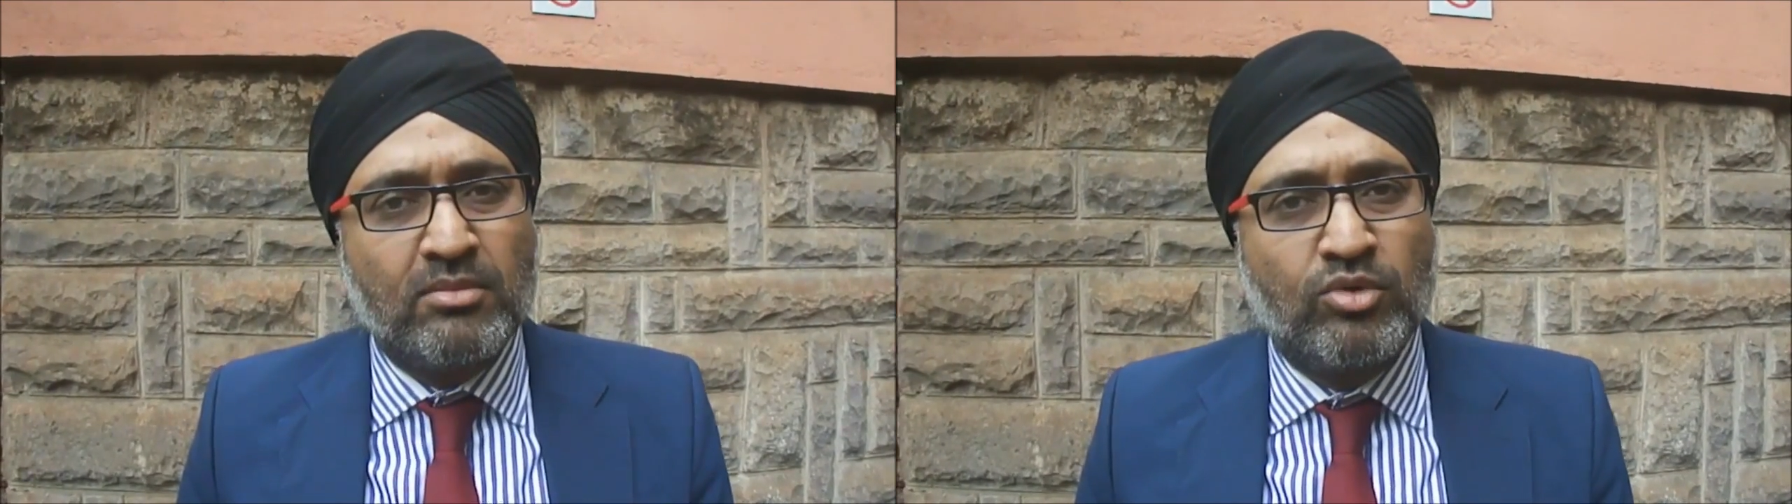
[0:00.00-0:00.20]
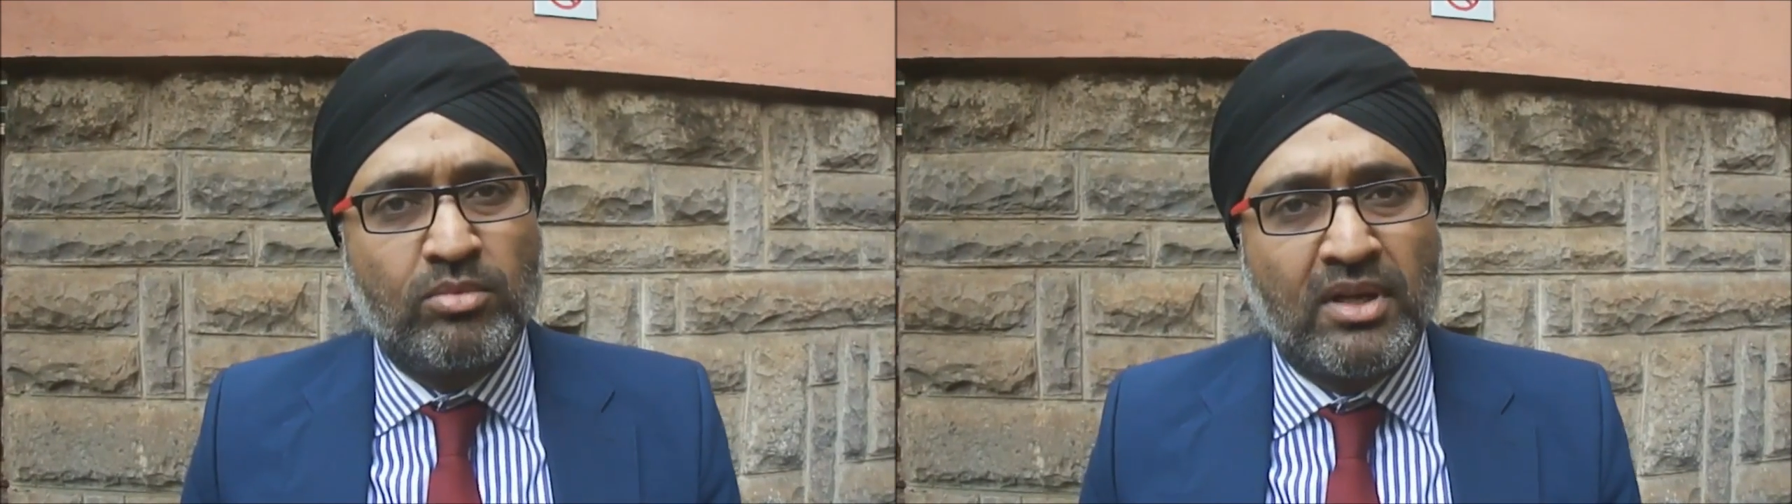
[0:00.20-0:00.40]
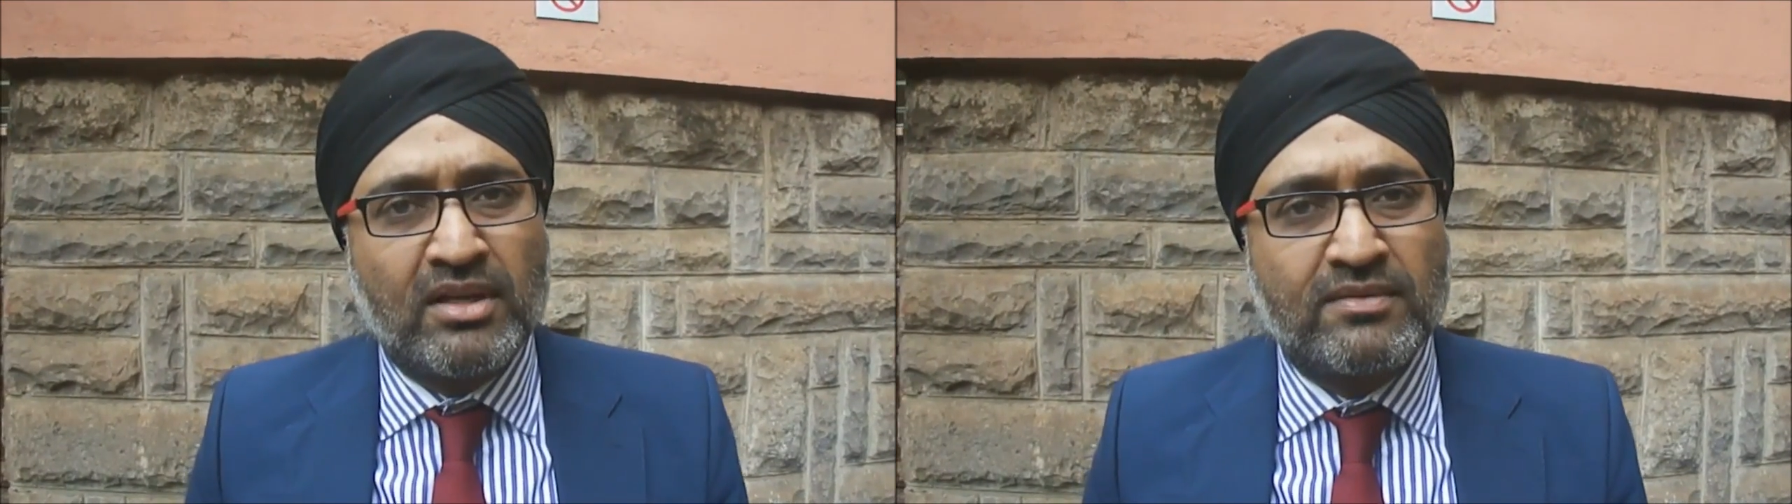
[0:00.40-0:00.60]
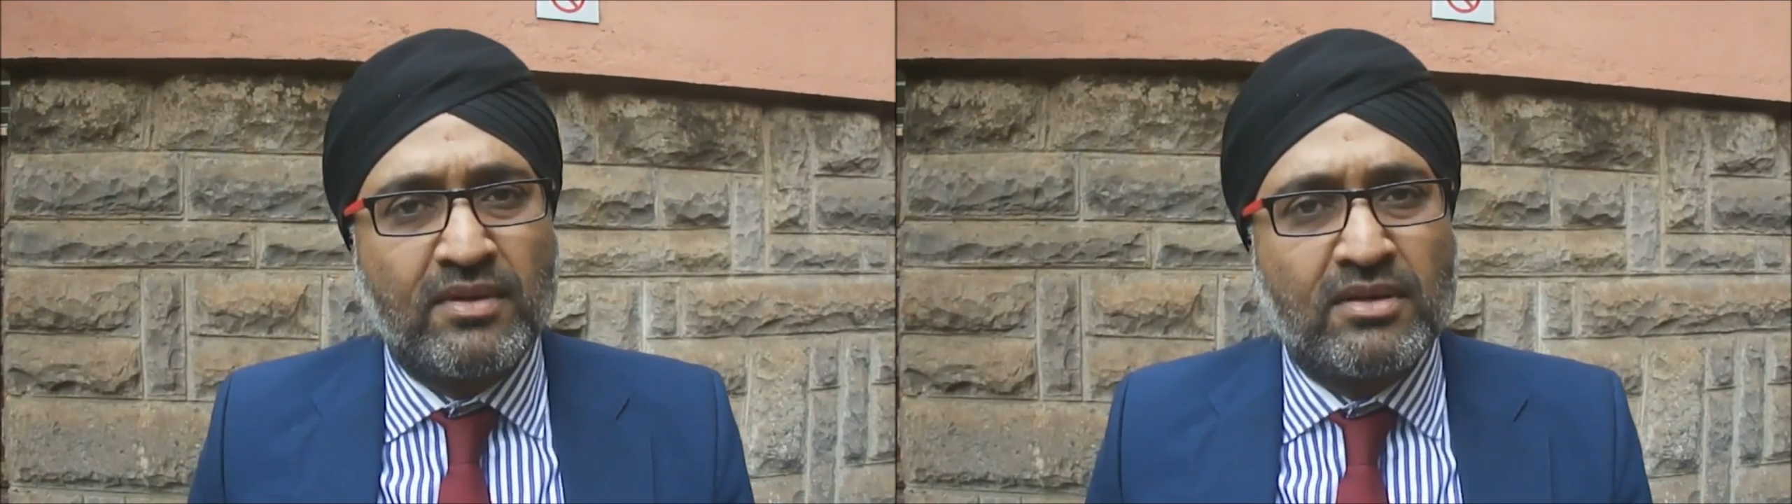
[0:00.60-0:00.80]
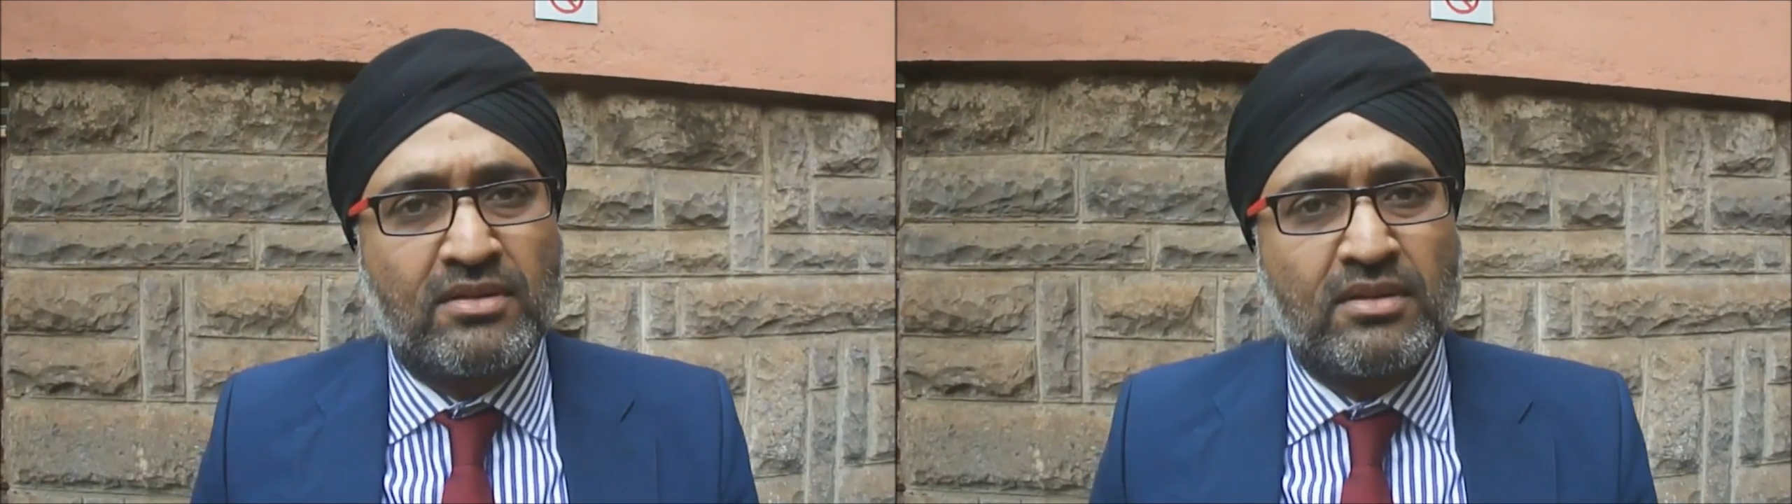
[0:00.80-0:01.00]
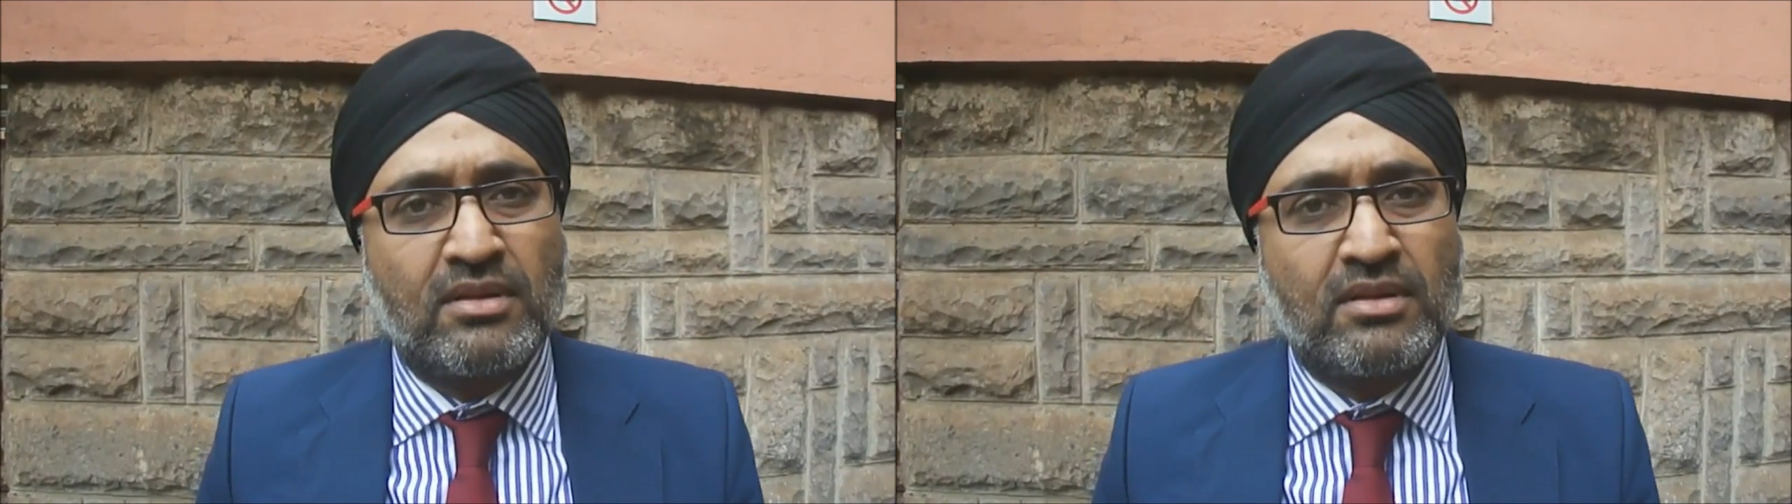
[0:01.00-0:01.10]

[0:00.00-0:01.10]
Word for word: they mobilize faster,